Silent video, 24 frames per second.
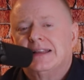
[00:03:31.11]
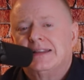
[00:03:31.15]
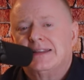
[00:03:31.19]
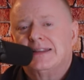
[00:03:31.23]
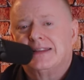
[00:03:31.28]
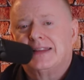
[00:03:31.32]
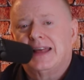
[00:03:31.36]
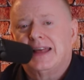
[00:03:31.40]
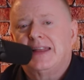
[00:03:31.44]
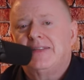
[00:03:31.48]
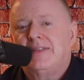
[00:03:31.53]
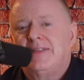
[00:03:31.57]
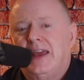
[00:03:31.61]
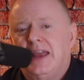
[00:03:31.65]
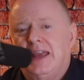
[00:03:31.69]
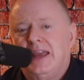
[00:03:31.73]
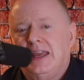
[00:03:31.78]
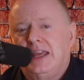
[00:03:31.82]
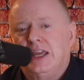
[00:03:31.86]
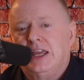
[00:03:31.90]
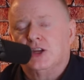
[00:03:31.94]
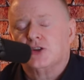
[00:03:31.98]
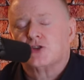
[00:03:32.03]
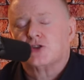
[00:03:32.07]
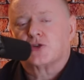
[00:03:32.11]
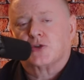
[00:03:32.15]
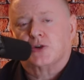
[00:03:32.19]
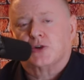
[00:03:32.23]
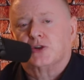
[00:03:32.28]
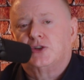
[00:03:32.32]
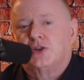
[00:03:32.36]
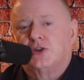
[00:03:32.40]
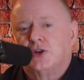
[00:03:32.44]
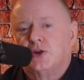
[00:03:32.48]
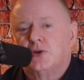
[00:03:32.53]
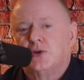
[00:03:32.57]
Then they
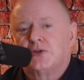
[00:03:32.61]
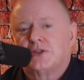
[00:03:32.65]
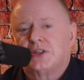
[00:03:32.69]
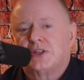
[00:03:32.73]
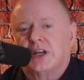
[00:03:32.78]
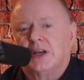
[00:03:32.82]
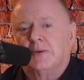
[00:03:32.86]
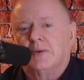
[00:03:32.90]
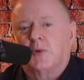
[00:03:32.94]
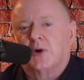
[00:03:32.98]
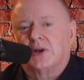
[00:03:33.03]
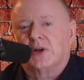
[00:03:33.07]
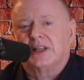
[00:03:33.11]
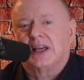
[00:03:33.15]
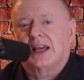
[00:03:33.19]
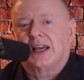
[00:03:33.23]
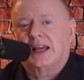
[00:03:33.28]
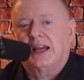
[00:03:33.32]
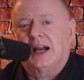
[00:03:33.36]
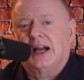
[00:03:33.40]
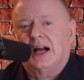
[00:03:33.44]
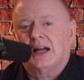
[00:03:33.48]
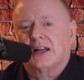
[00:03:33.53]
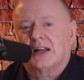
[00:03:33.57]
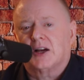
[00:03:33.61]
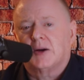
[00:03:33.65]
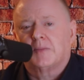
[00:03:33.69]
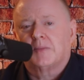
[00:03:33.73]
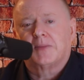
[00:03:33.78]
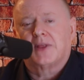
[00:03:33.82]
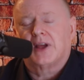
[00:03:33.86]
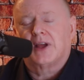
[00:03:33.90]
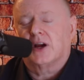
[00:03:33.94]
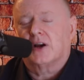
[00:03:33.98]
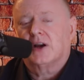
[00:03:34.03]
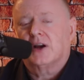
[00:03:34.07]
introduced him when they got
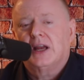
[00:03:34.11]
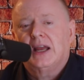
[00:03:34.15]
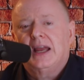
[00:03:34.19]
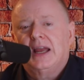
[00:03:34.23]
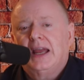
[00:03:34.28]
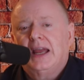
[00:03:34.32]
up there.